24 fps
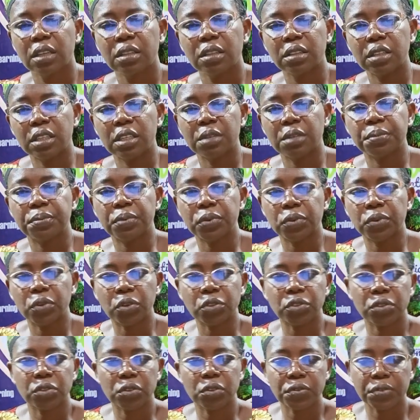the
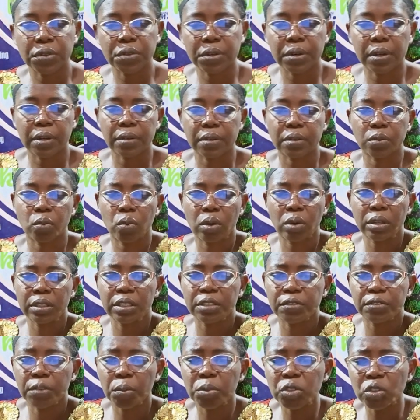production of cereals. One, the
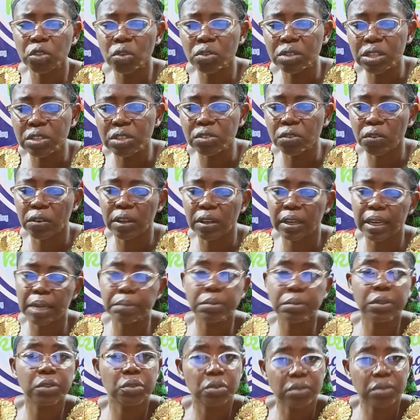information needs of the
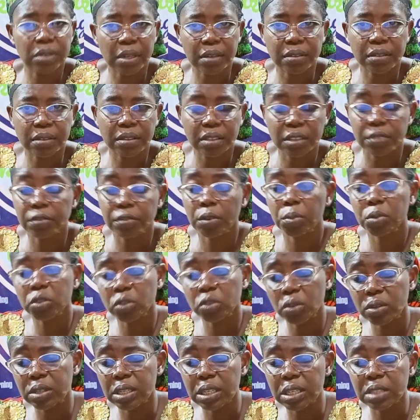library users. The
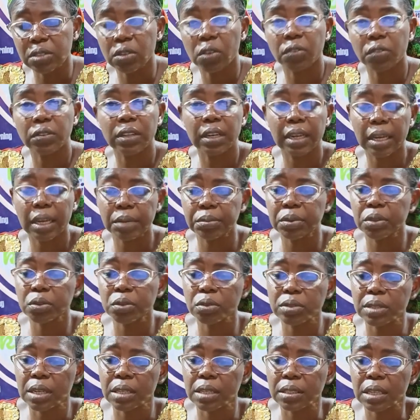information needs of the library
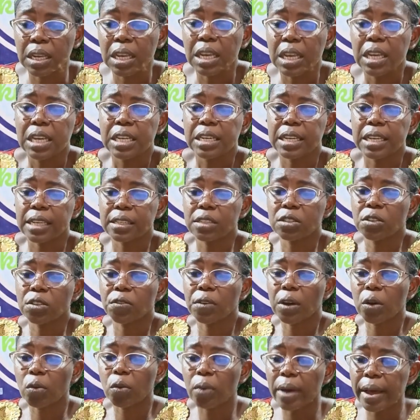users. The essence of
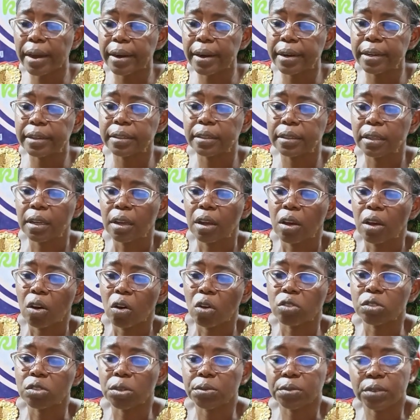acquiring
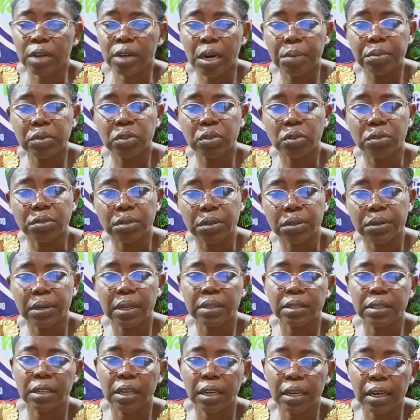or subscribing to
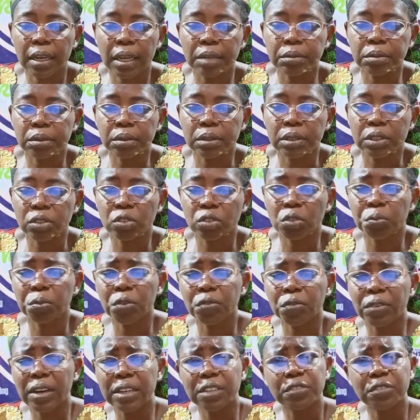cereals in a library is to
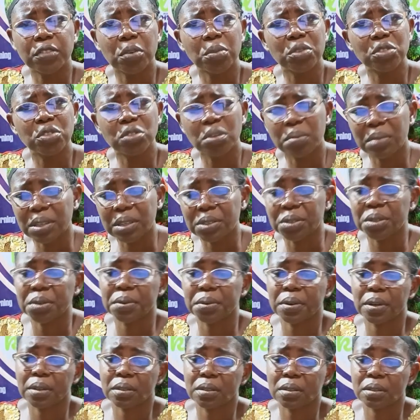provide information
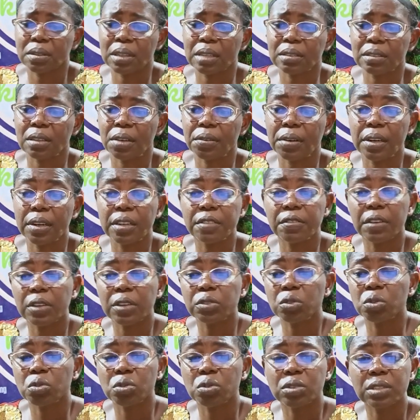materials that are relevant
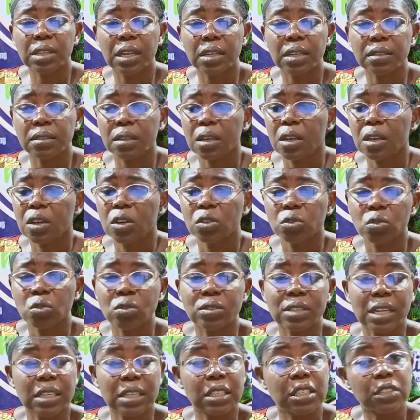to users to
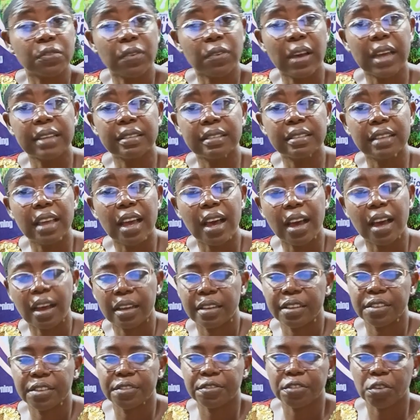satisfy their
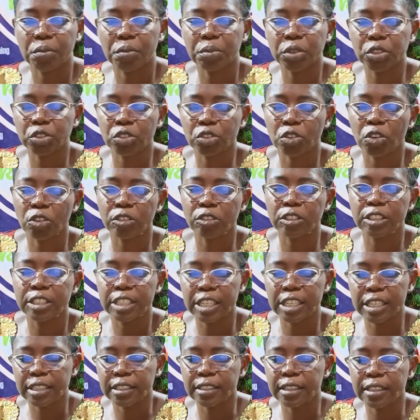information
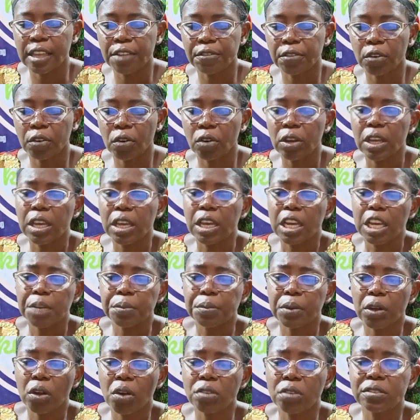needs. Therefore, it
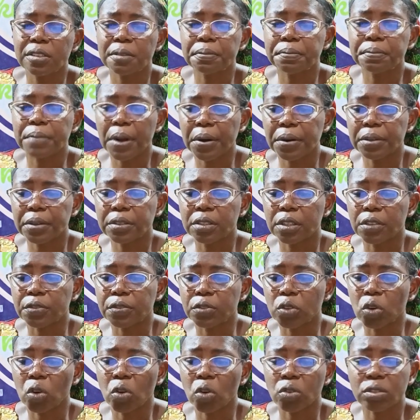becomes imperative
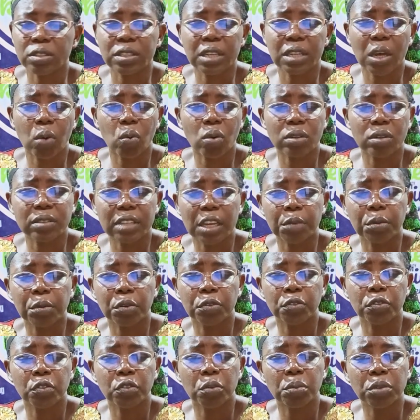to consider what type of
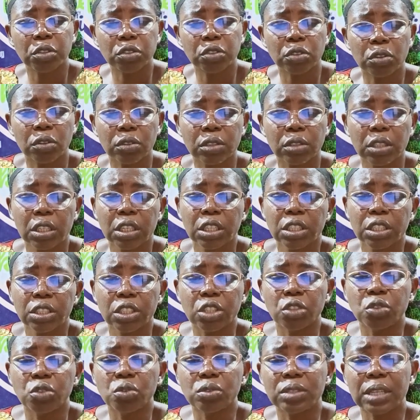information the
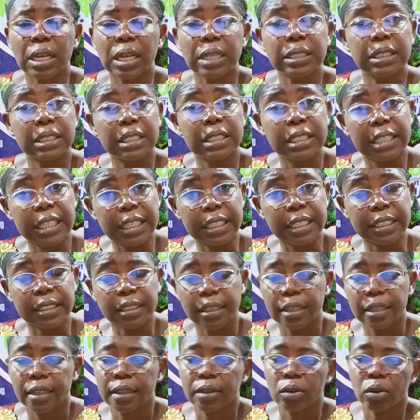users need.
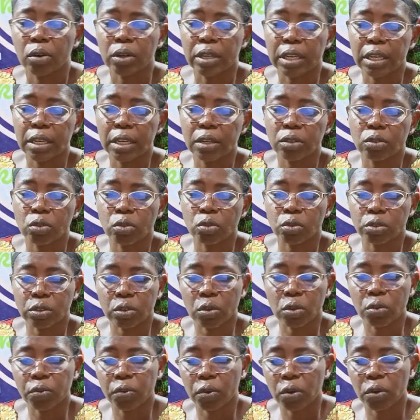Okay, so it's
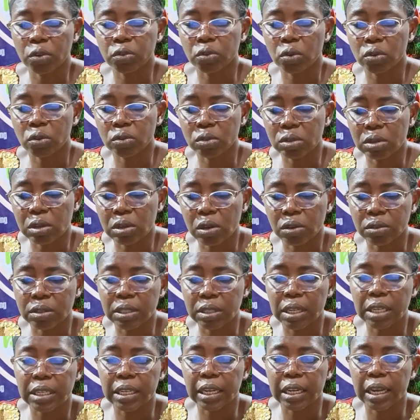good for us to also
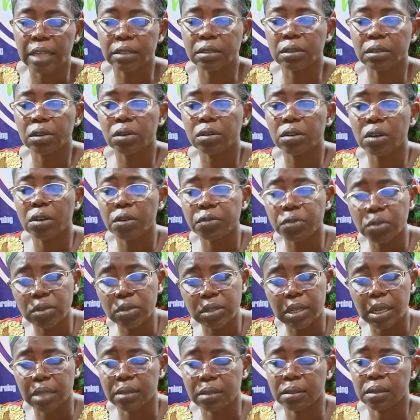consider the category of
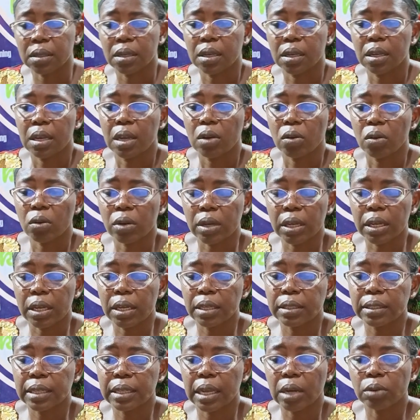users,
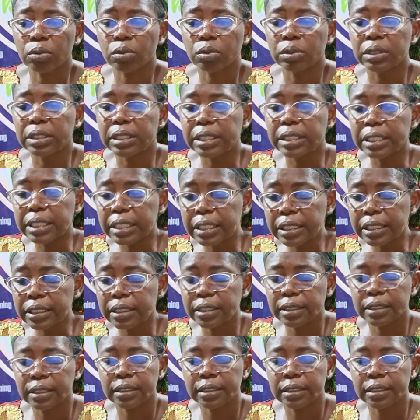okay, that will need